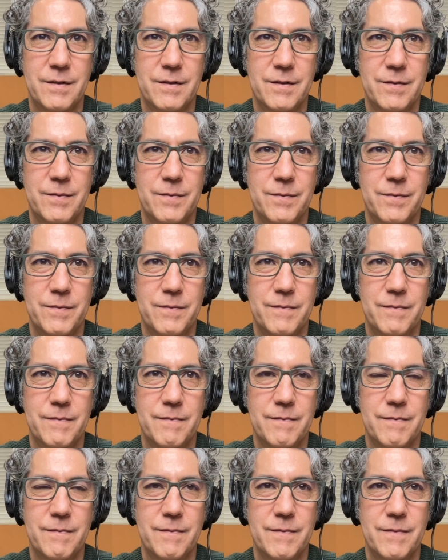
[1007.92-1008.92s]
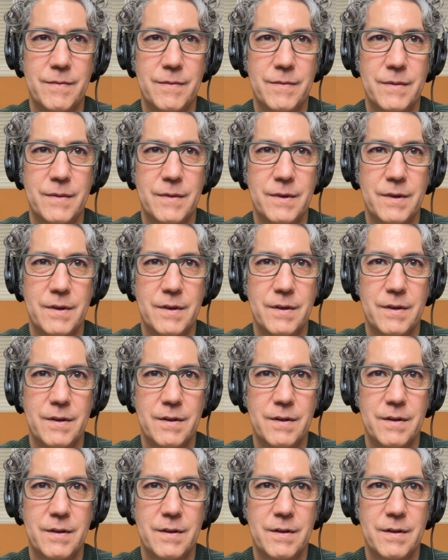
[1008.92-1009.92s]

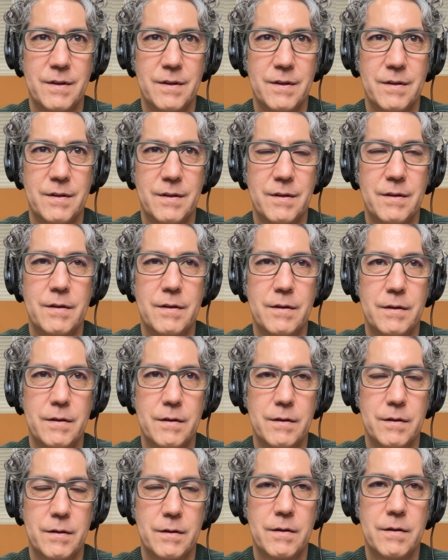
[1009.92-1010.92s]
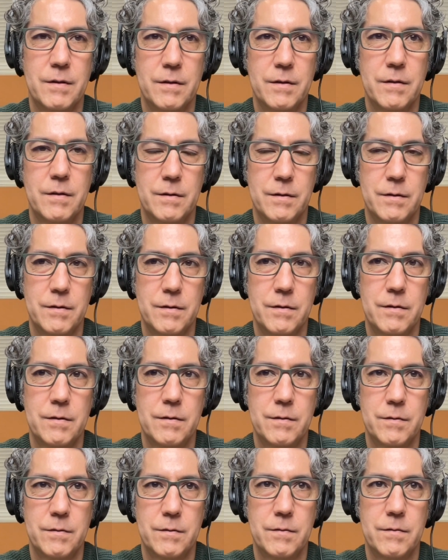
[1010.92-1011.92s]

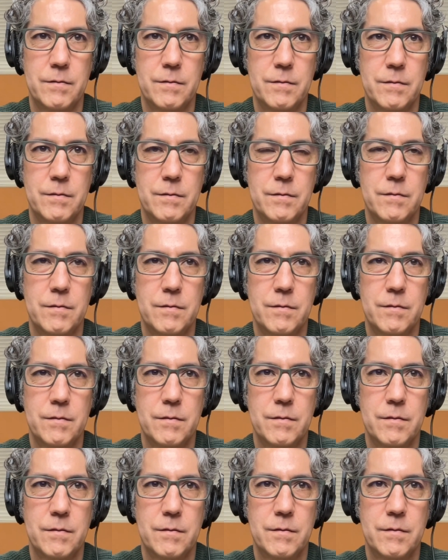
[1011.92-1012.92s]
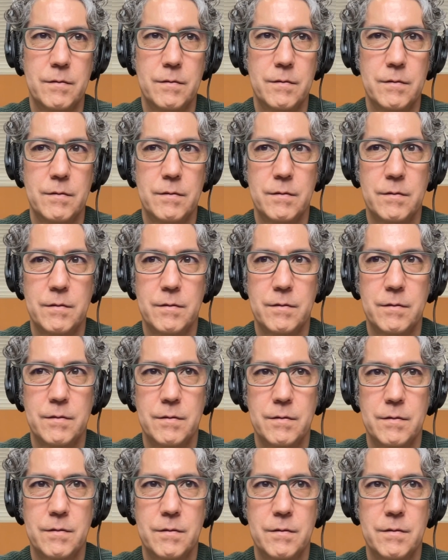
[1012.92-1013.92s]

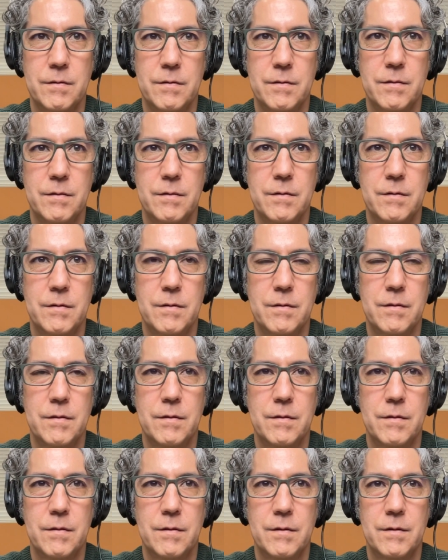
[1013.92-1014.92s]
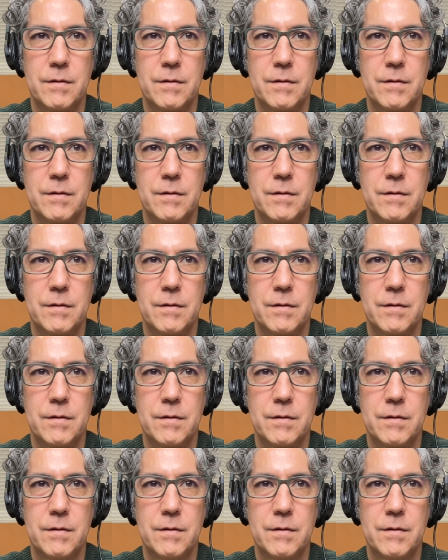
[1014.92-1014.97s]
(not speaking)